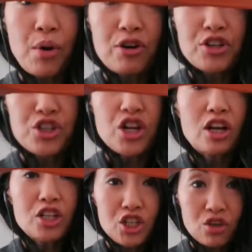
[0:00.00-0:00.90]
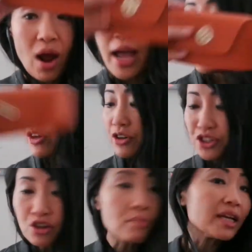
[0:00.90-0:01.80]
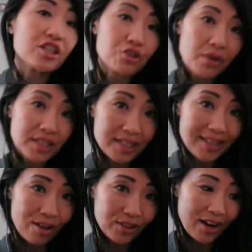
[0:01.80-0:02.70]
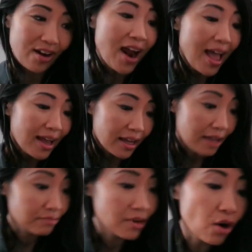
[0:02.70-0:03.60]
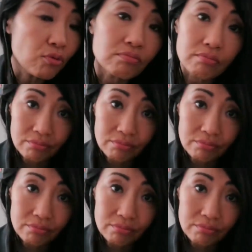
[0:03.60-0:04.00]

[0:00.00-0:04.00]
Burch a try. There are so many choices out there. And oh,